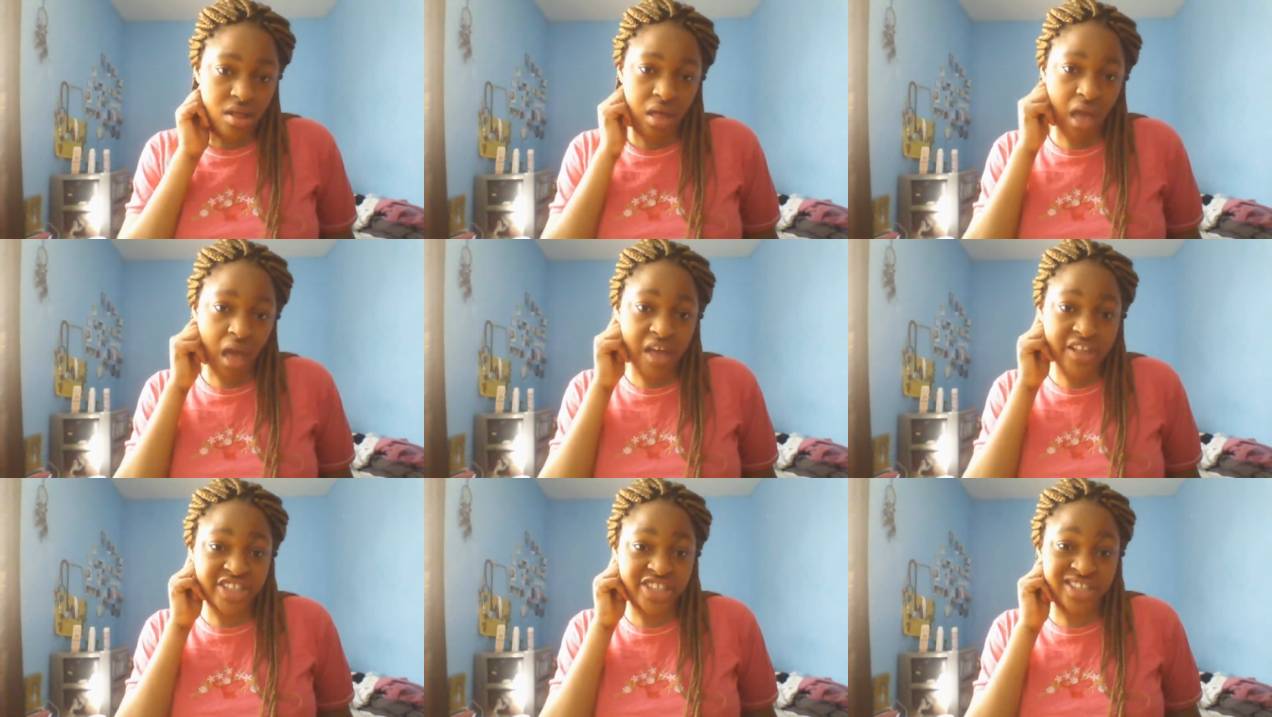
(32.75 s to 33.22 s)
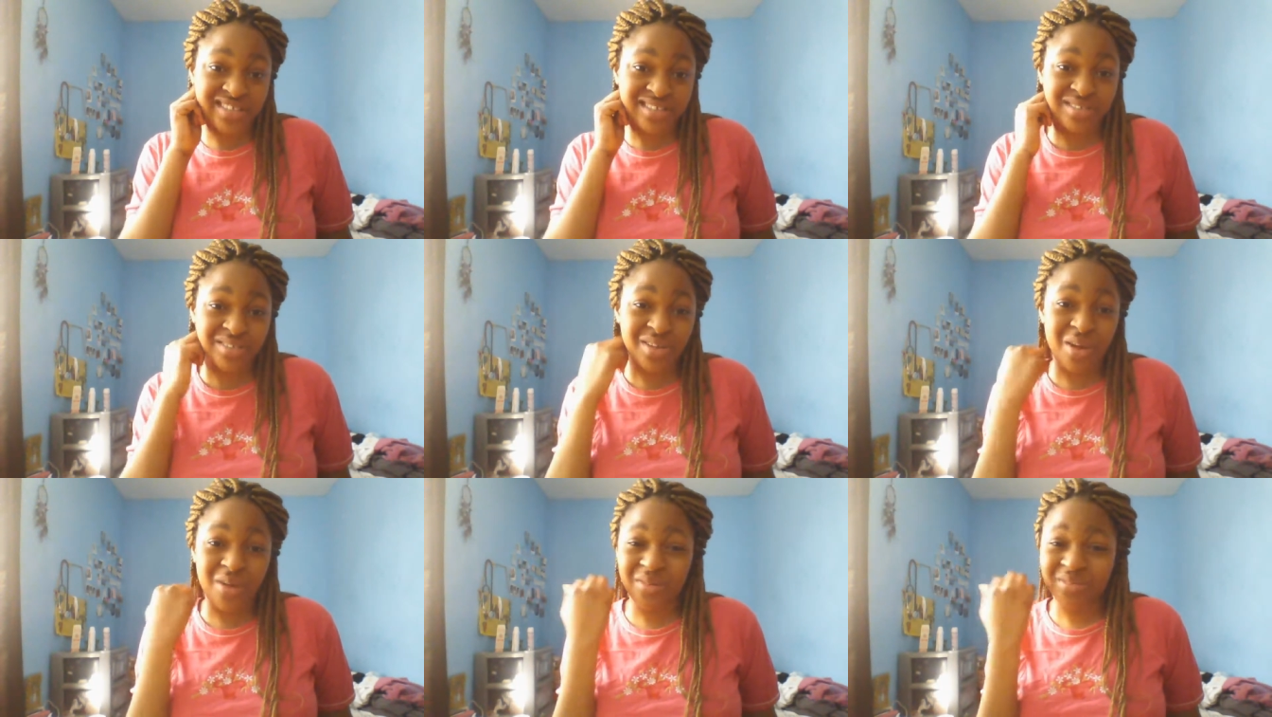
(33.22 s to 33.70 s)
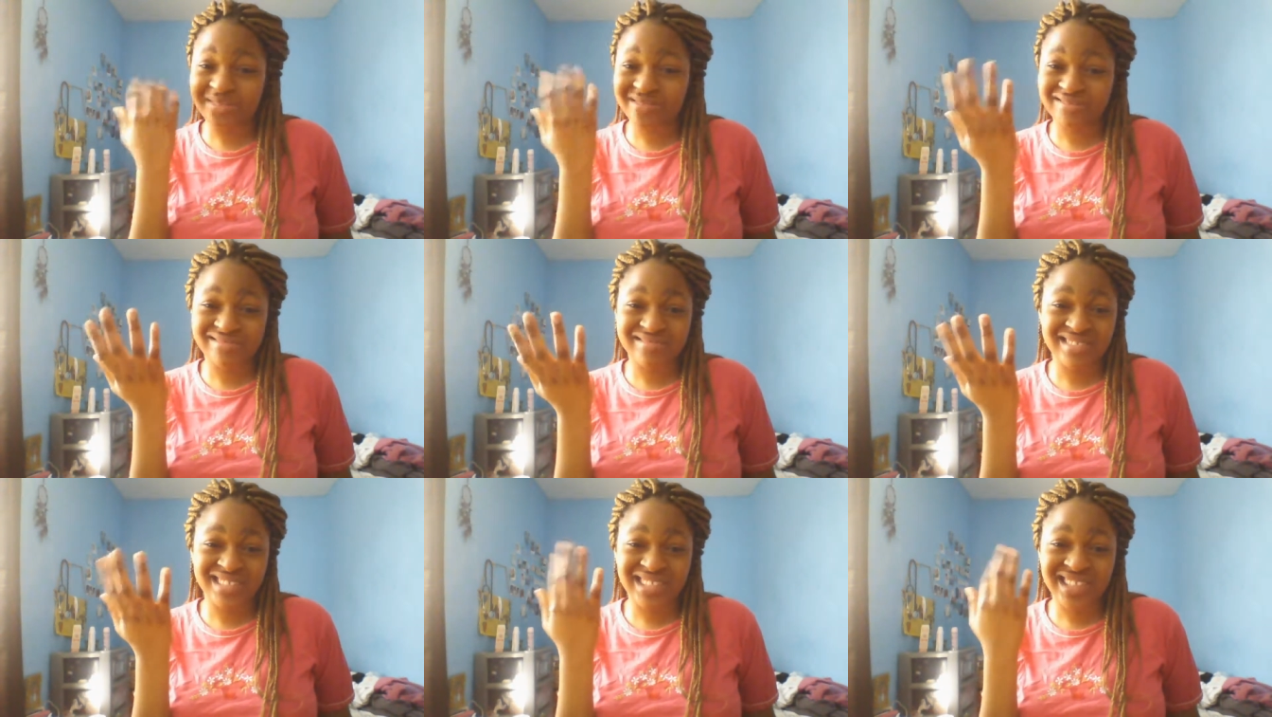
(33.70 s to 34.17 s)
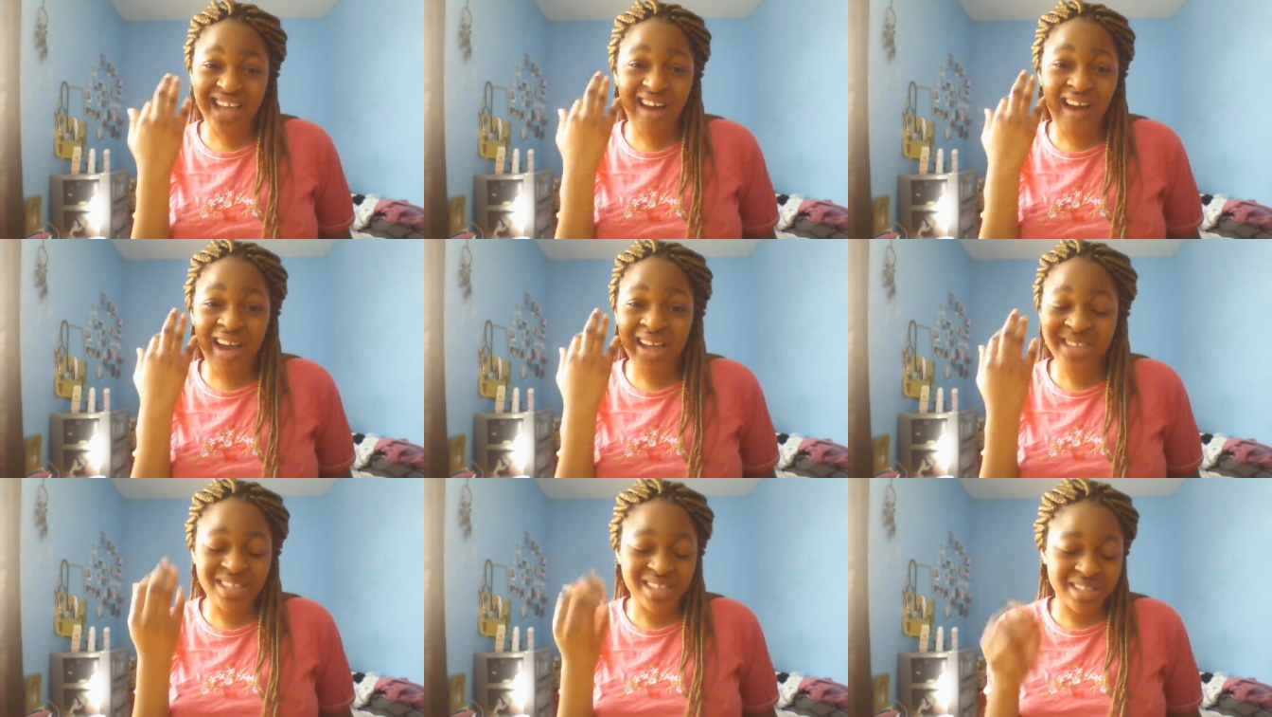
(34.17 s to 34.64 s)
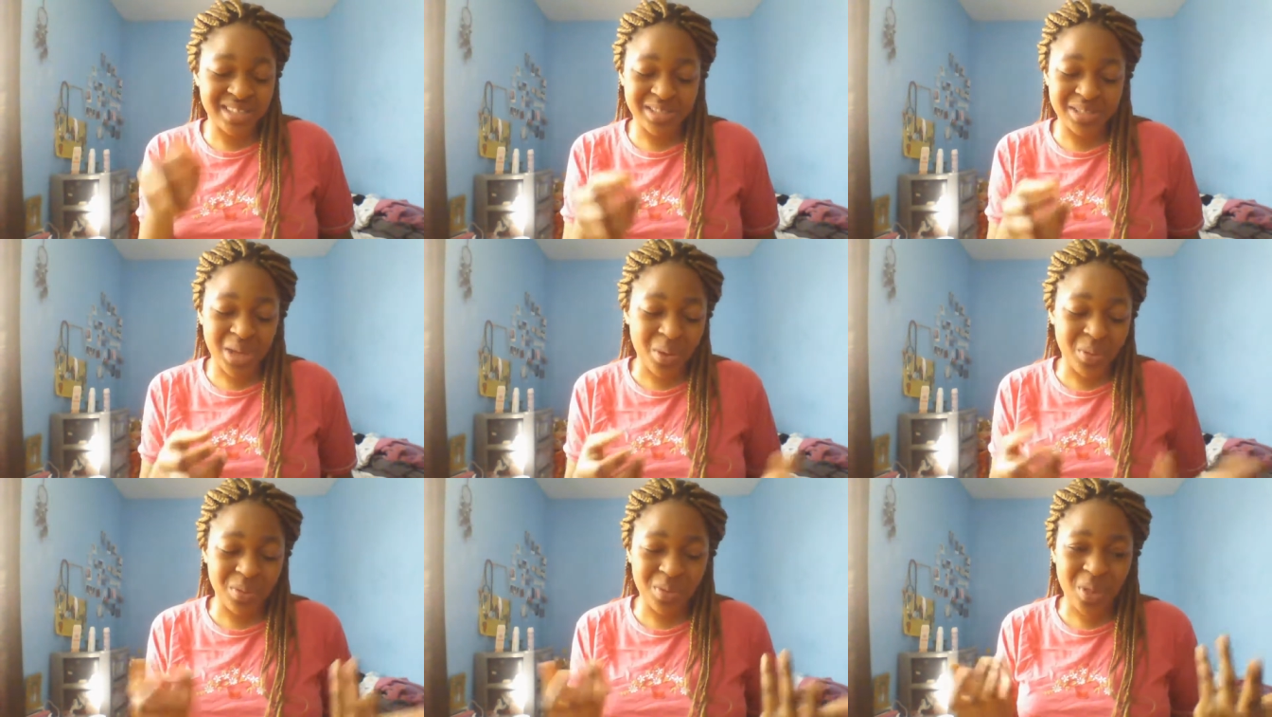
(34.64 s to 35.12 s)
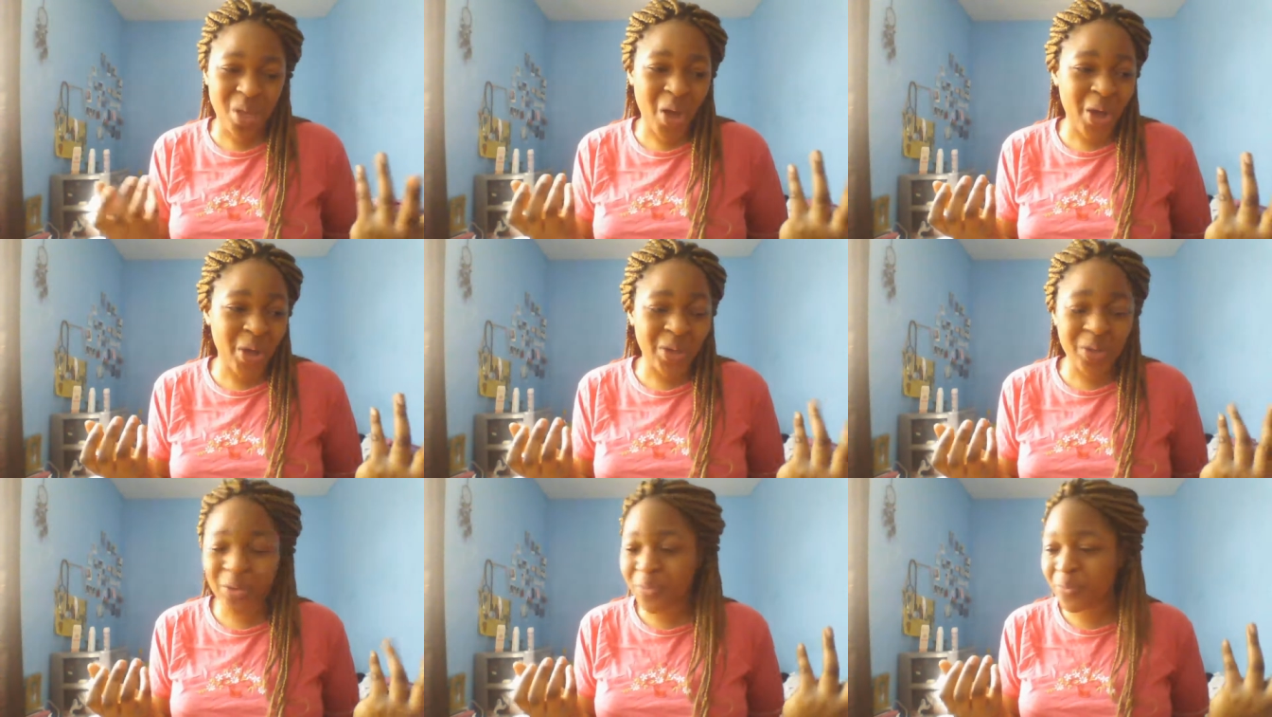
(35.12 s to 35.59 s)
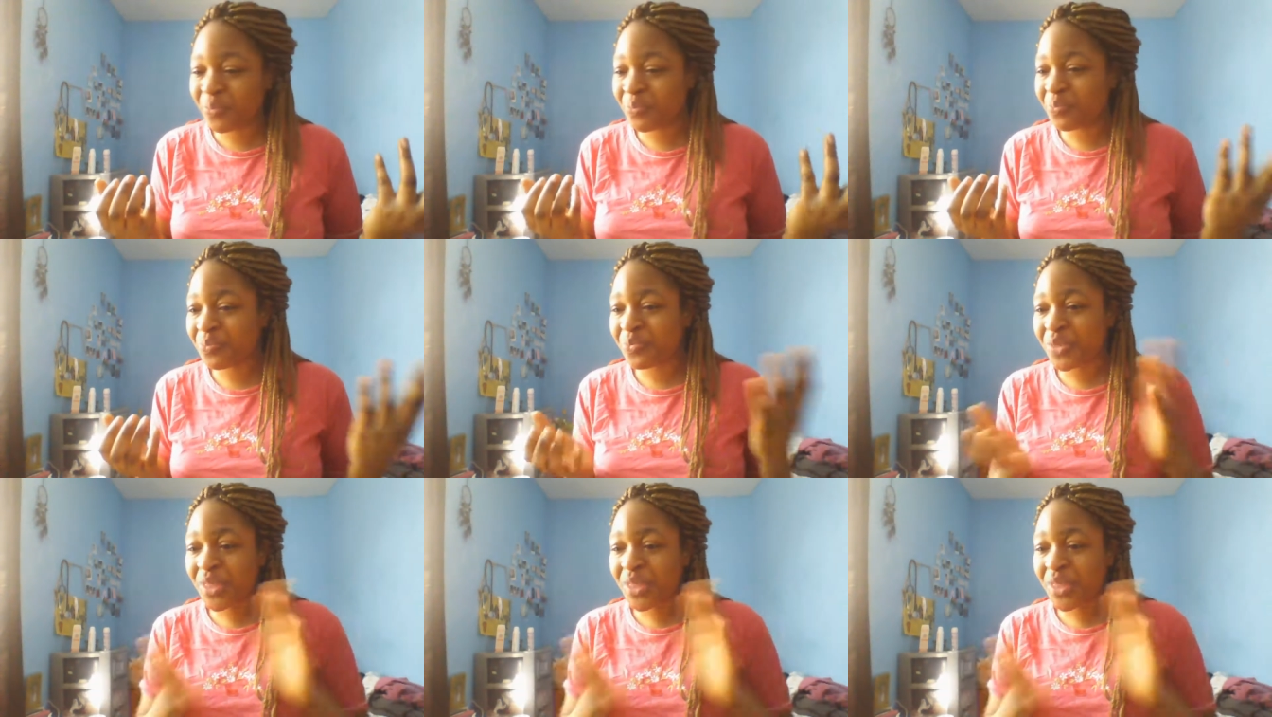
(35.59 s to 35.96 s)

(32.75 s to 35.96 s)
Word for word: I just don't. I just don't like them.